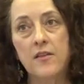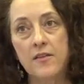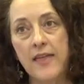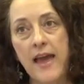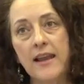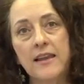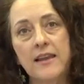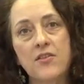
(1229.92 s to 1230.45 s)

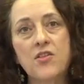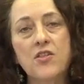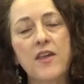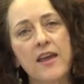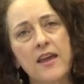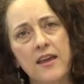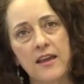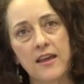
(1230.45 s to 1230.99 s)
That list
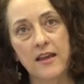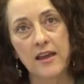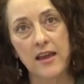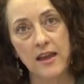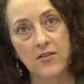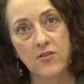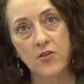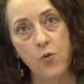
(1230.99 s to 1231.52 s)
there,
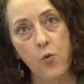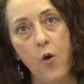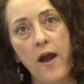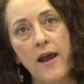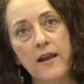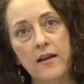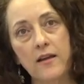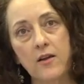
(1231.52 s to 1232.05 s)
it's
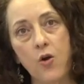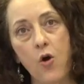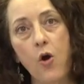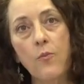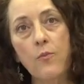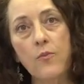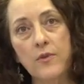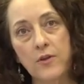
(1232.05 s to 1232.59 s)
quite
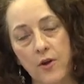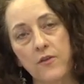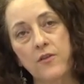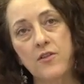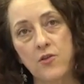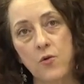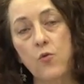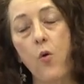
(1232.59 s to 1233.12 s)
a
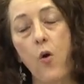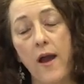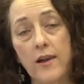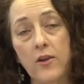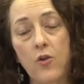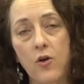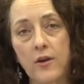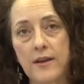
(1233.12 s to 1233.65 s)
there's quite
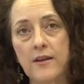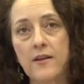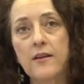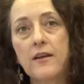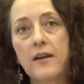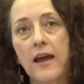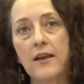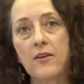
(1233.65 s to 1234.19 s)
a lot in
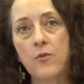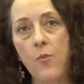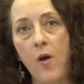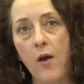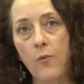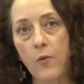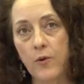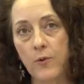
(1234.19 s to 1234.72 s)
it, and you
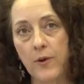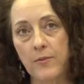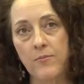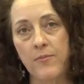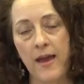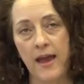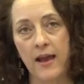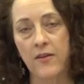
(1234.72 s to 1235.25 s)
might want to
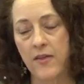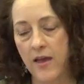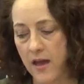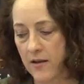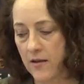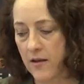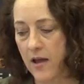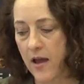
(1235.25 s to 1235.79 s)
unpack
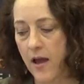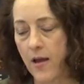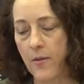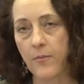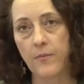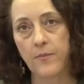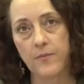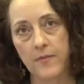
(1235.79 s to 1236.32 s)
that
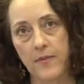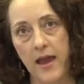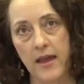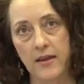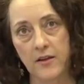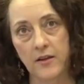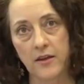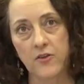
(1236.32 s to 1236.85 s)

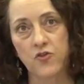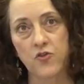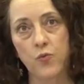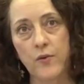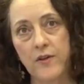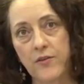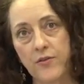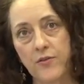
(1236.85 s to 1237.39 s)
at your leisure
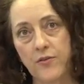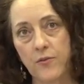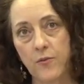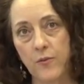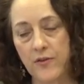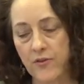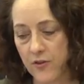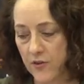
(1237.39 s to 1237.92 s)
with
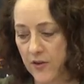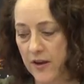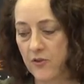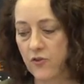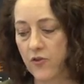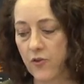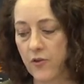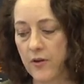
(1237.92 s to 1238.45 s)
your
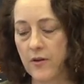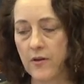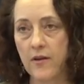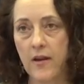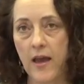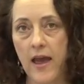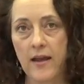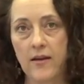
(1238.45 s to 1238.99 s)
teacher
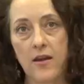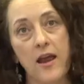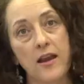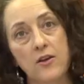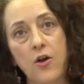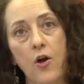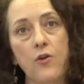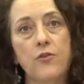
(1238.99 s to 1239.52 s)

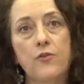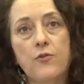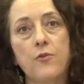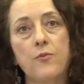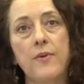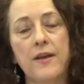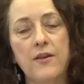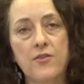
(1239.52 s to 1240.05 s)
and go
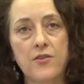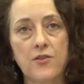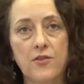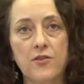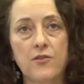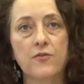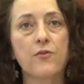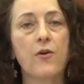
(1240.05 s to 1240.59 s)
through
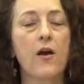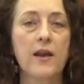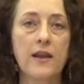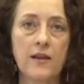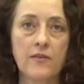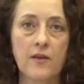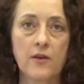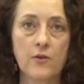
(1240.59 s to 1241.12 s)
pieces of
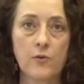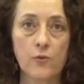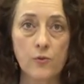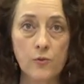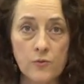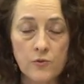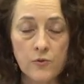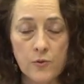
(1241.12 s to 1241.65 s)
writing that
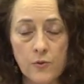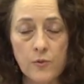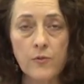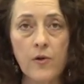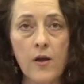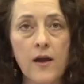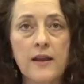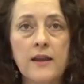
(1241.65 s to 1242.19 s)
you're
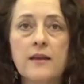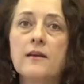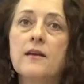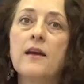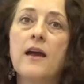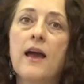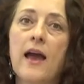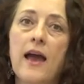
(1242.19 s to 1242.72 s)
writing,
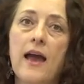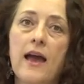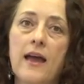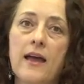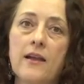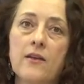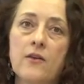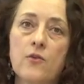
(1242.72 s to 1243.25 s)

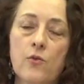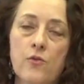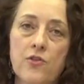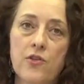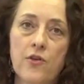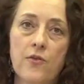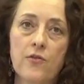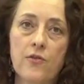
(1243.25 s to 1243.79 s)
and
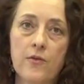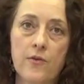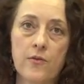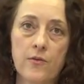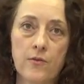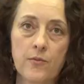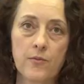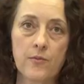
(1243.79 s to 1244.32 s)
also
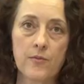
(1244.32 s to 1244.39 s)
the